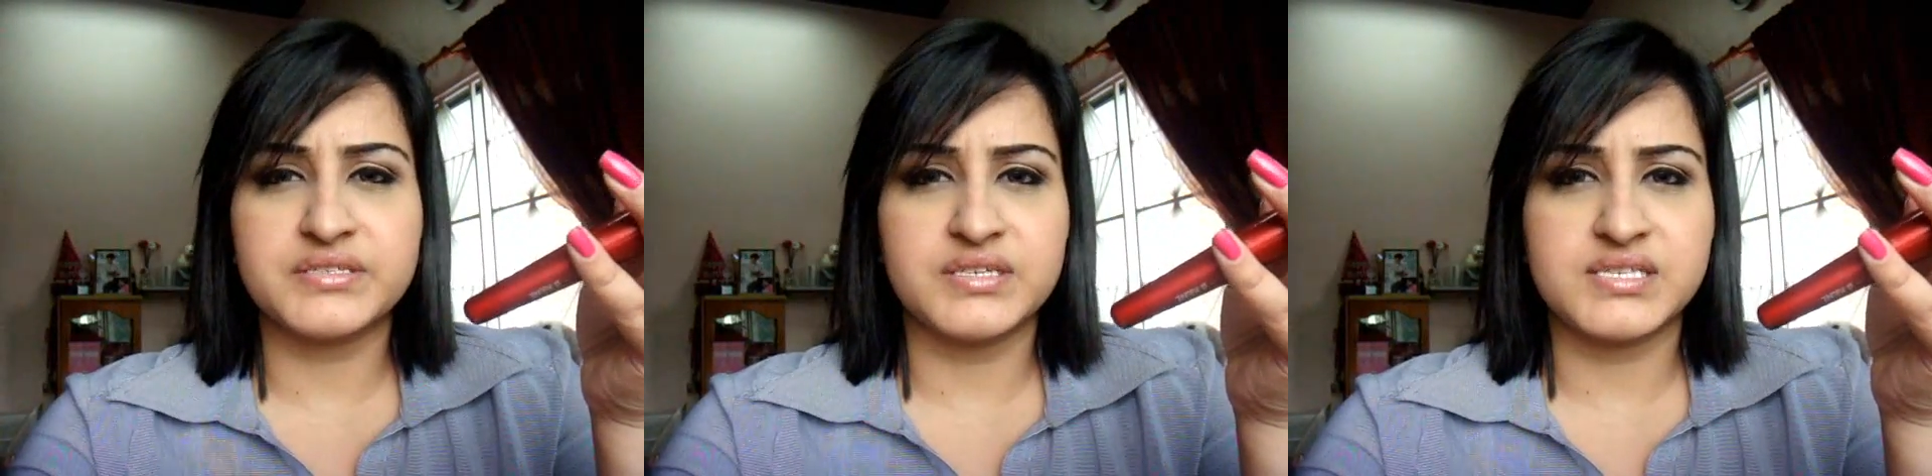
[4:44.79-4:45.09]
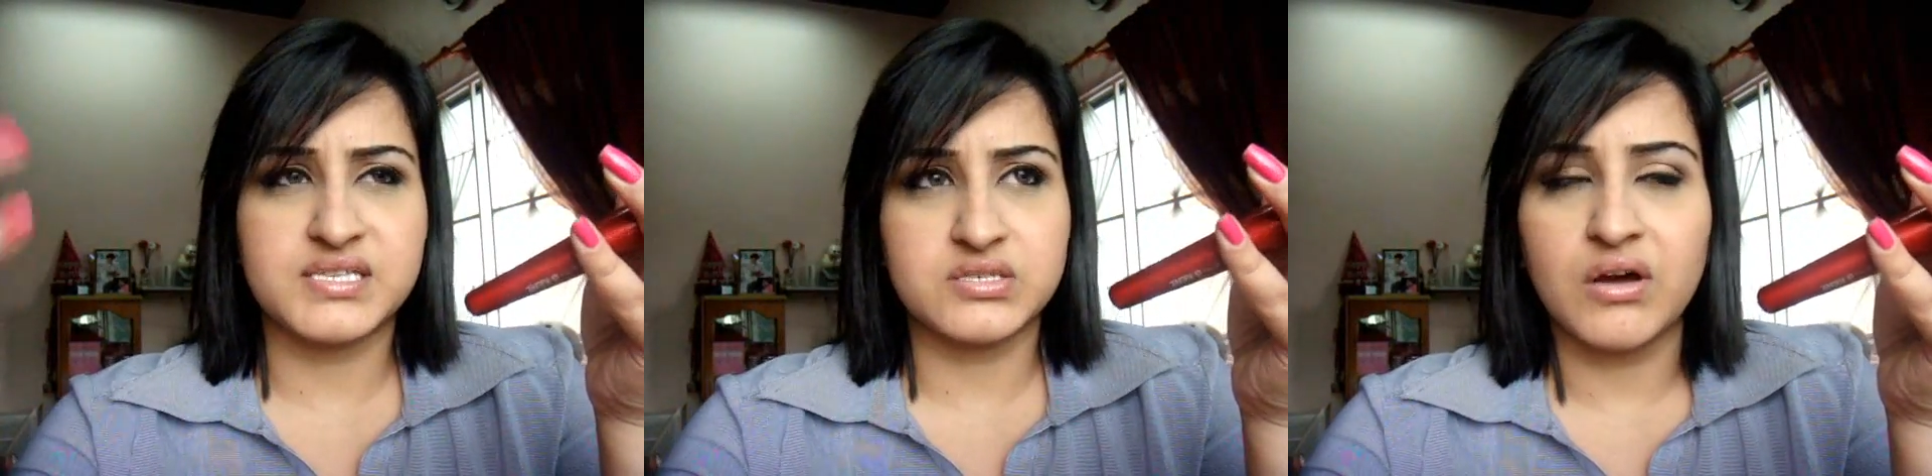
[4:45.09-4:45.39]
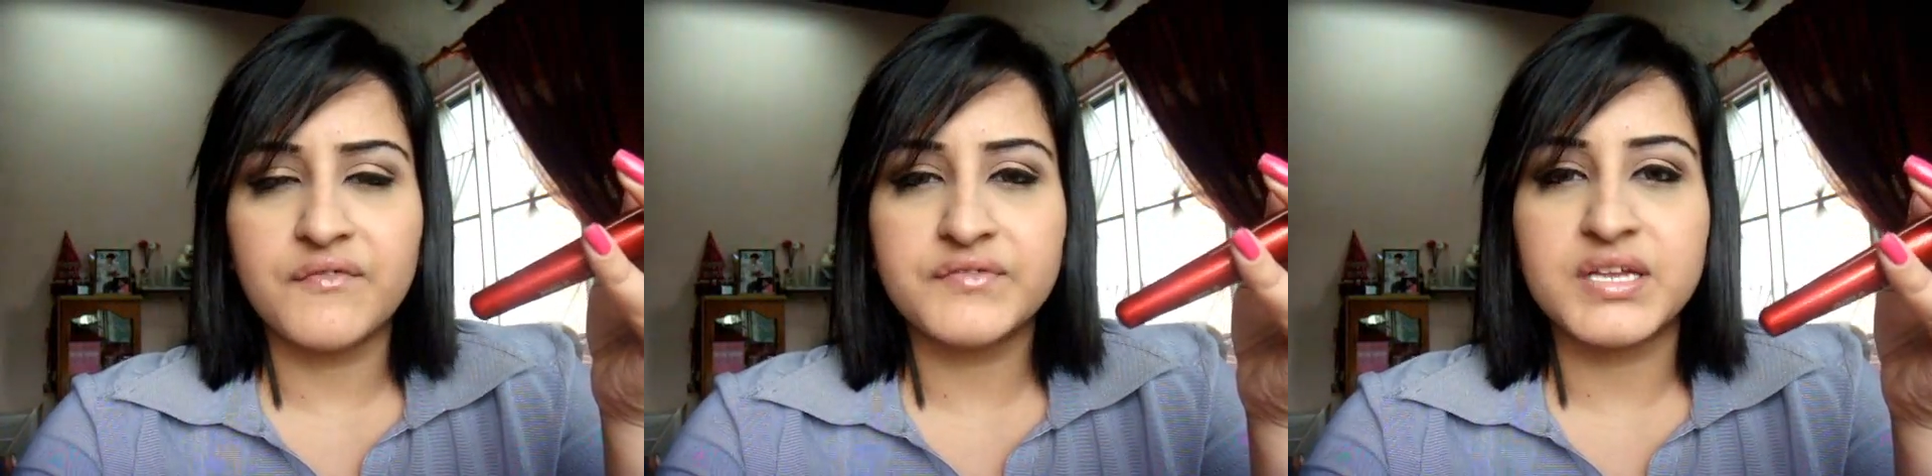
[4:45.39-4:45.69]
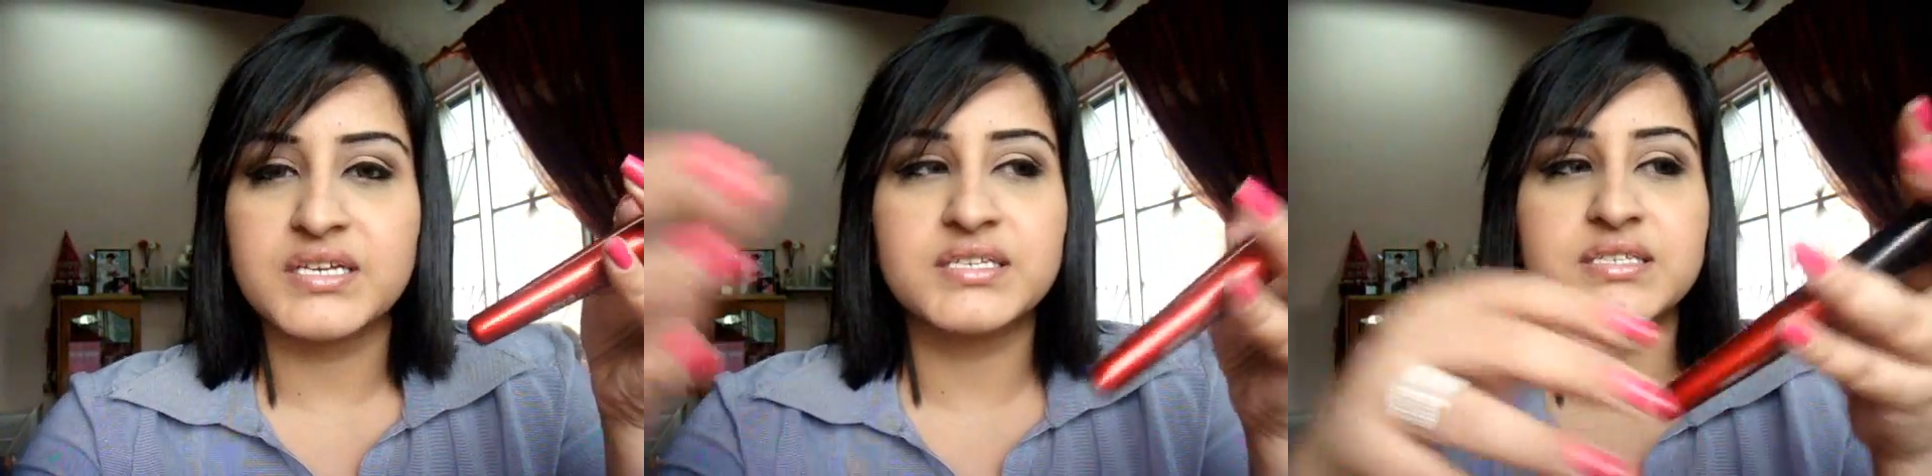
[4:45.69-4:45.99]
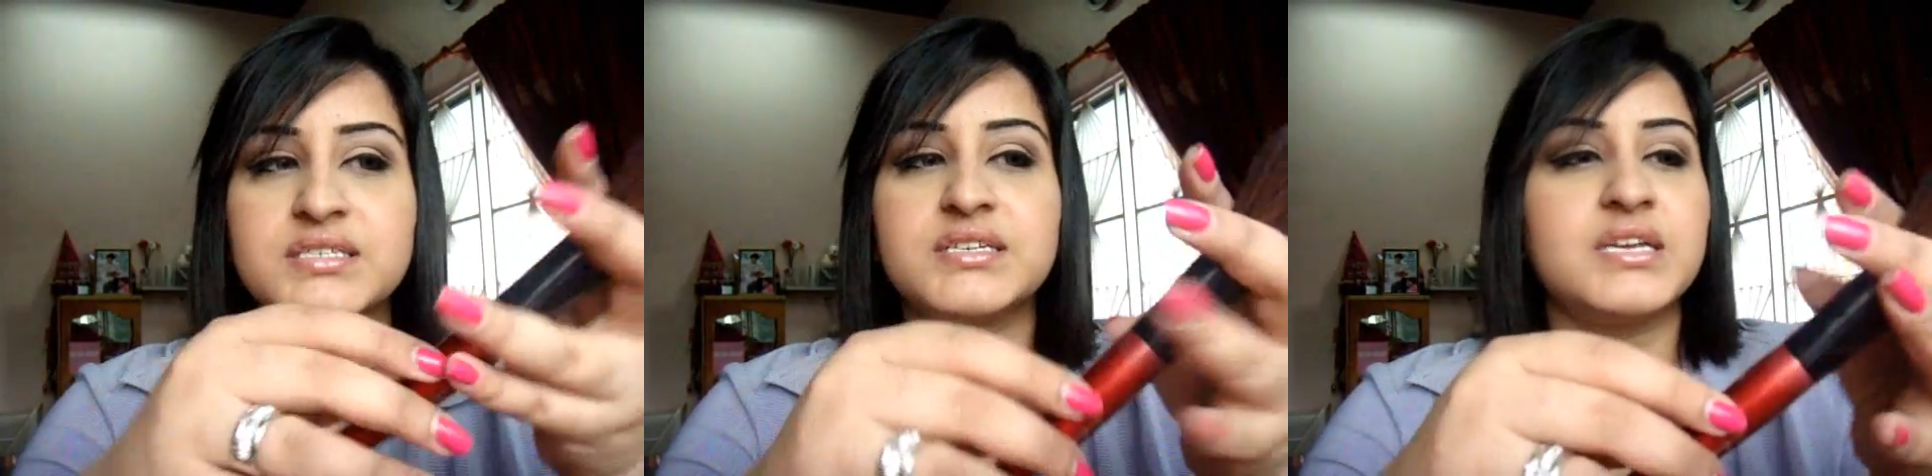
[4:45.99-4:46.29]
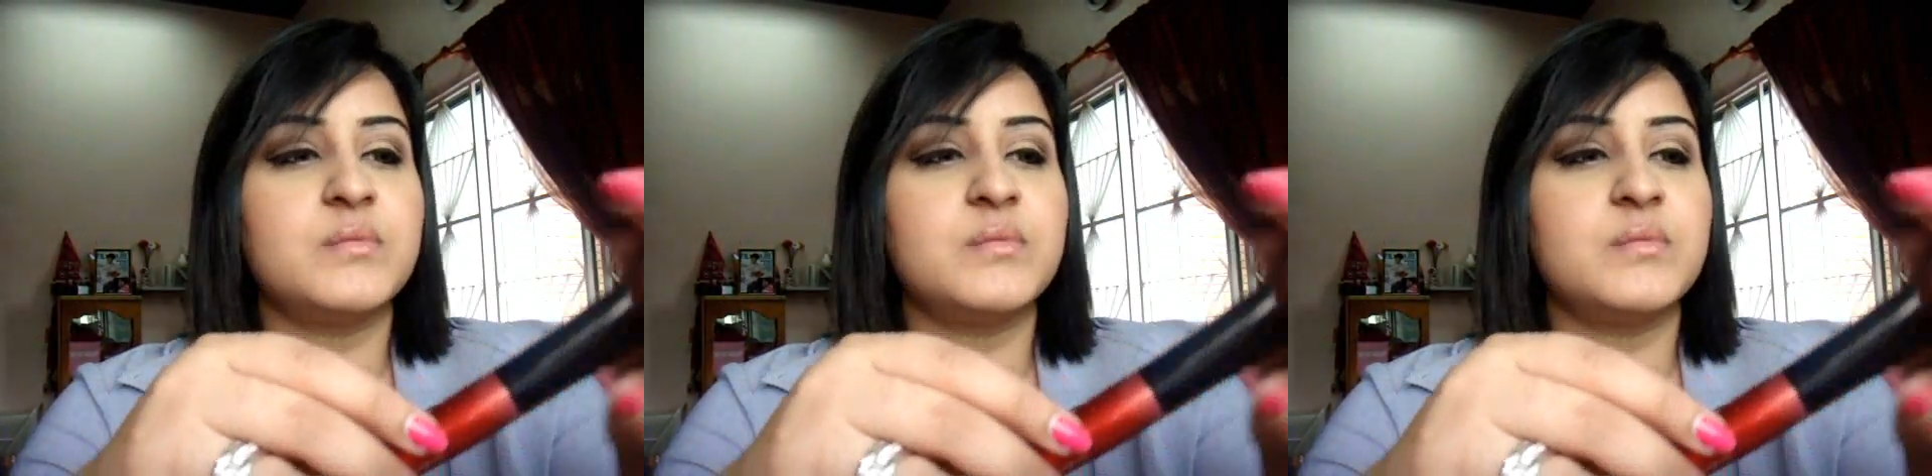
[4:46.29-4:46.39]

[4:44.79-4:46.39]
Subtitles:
Is it soft? And she